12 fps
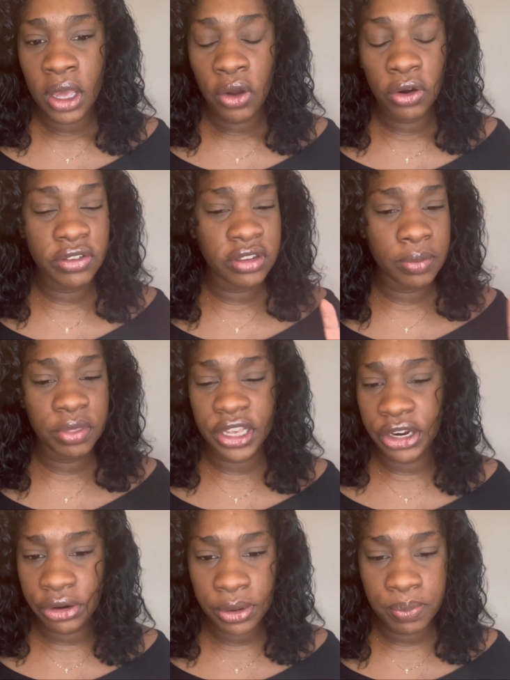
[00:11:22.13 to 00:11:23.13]
or some
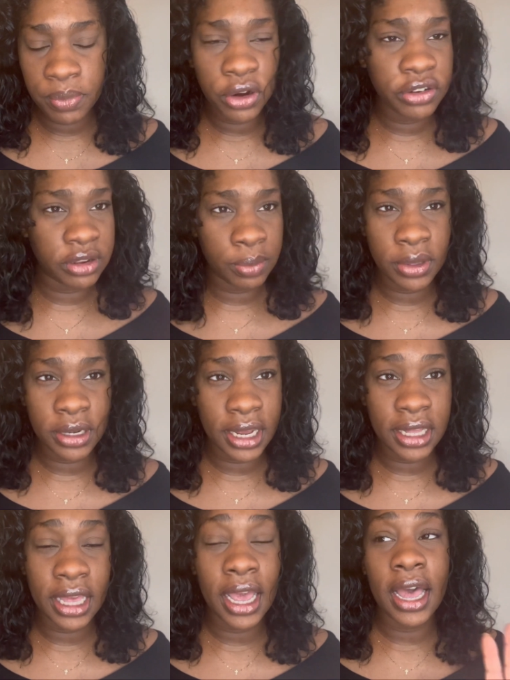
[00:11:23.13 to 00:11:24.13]
Theorem or something
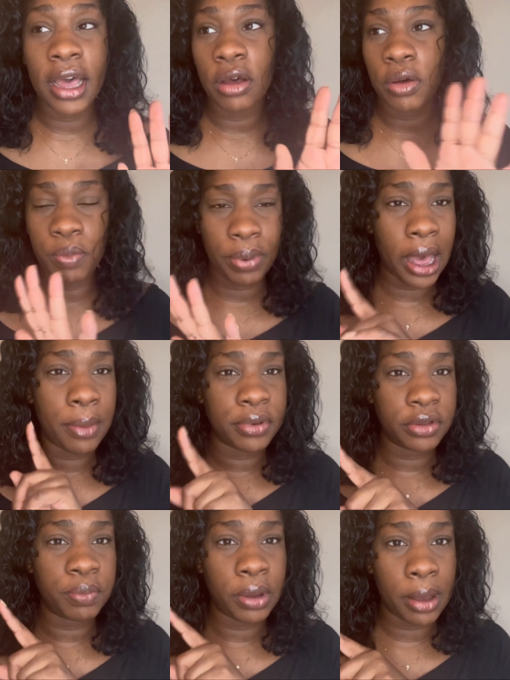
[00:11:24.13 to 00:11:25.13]
like that. I'll pop
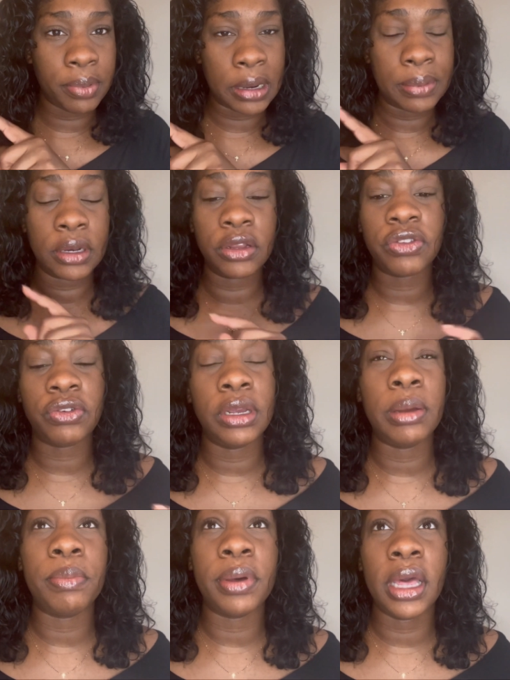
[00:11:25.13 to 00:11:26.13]
it up on the
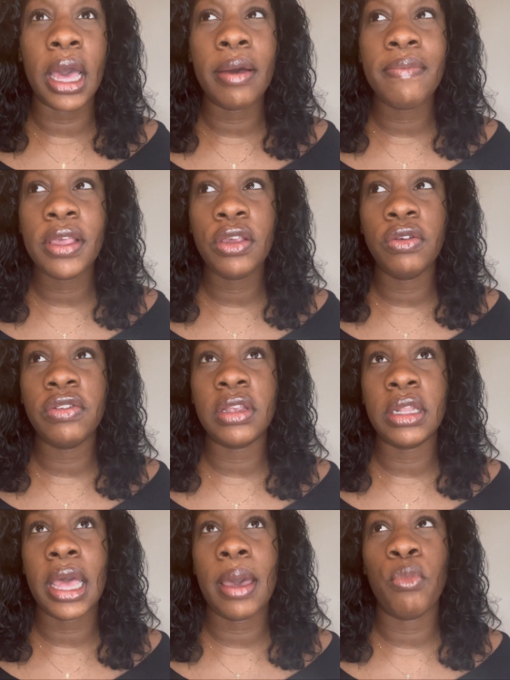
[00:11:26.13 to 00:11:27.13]
screen, but I've been
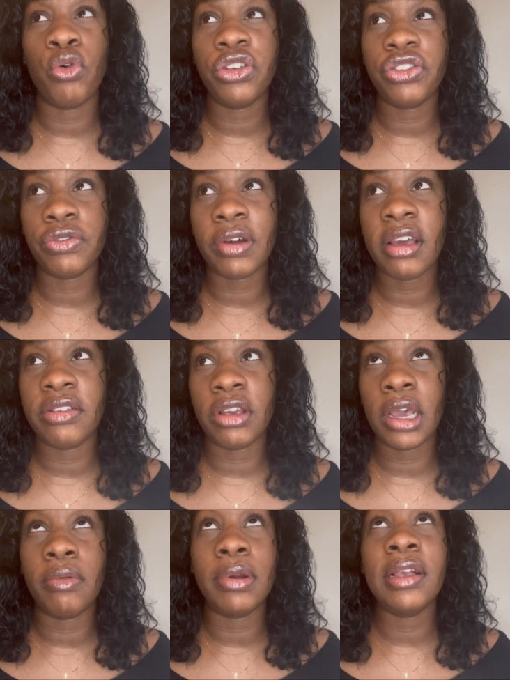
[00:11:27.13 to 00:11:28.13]
using that moisturizer,
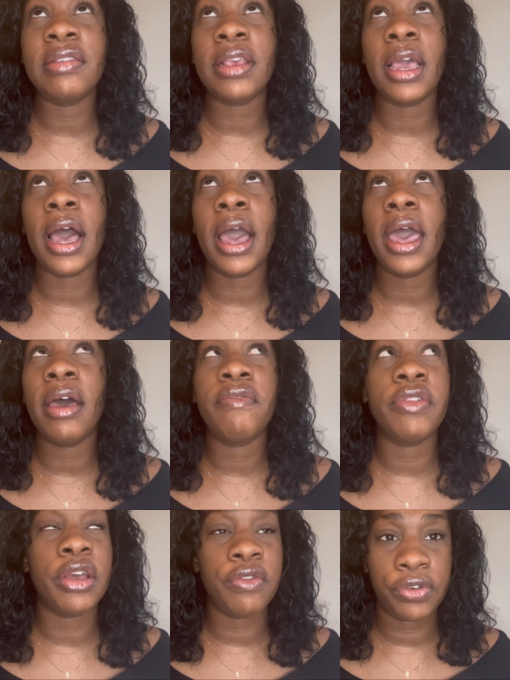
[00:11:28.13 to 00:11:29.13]
and when I say I have
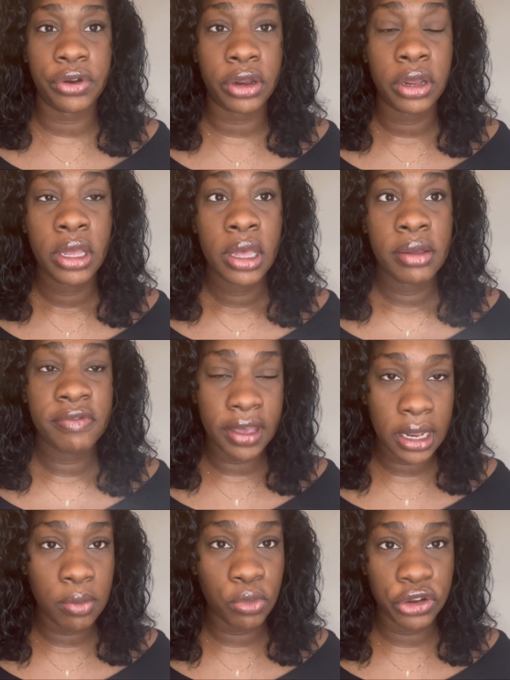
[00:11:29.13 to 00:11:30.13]
never
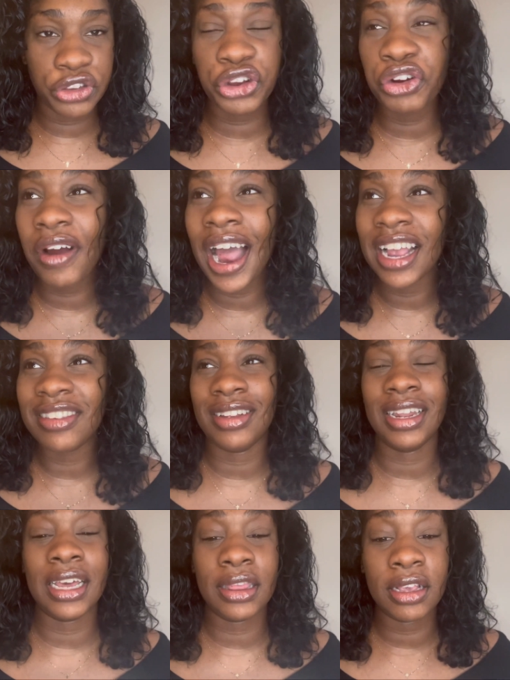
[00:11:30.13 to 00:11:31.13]
found a moisturizer
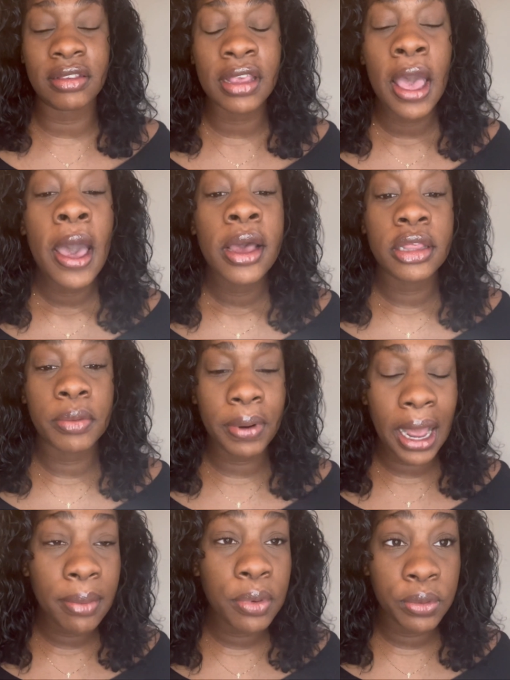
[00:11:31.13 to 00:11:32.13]
like this. The
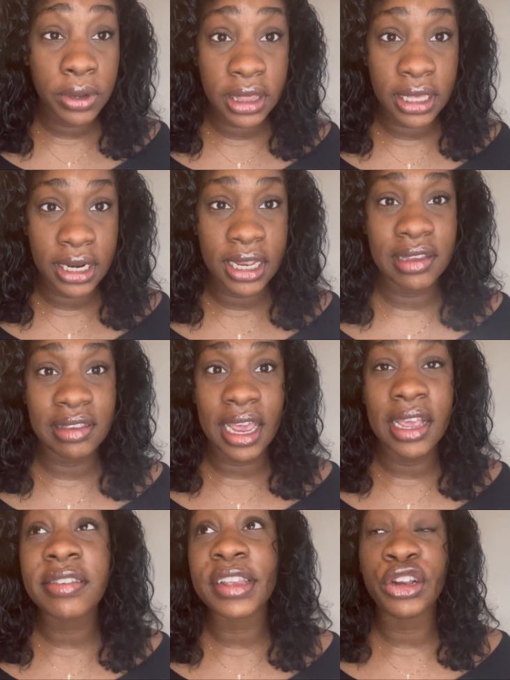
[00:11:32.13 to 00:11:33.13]
problem with it is
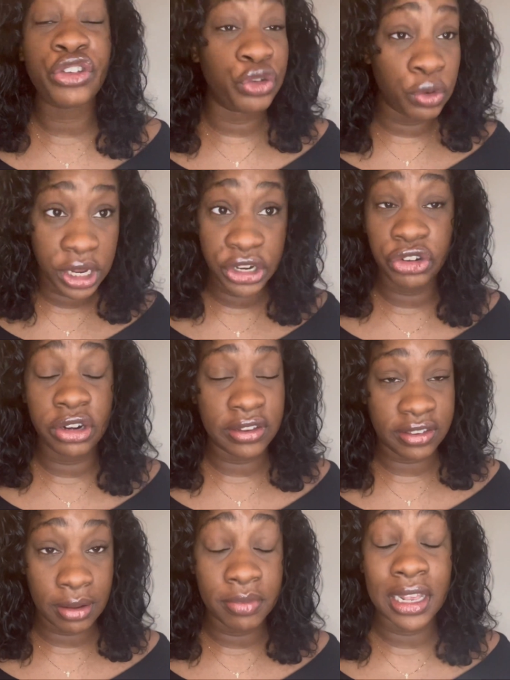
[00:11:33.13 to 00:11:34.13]
that it's like $200 and
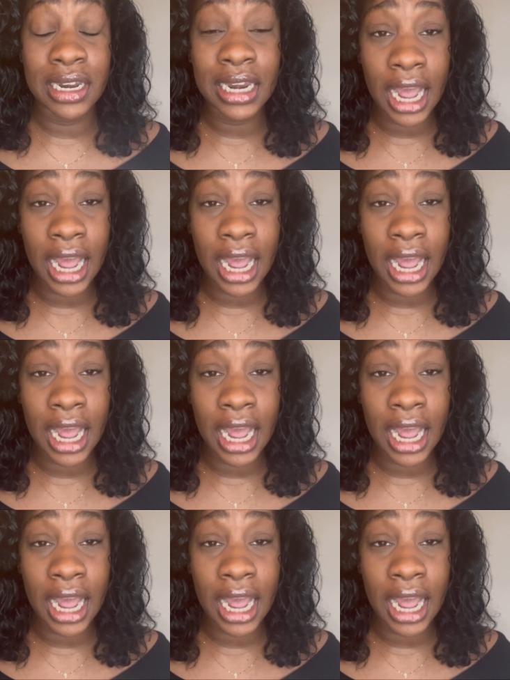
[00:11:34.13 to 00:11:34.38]
something.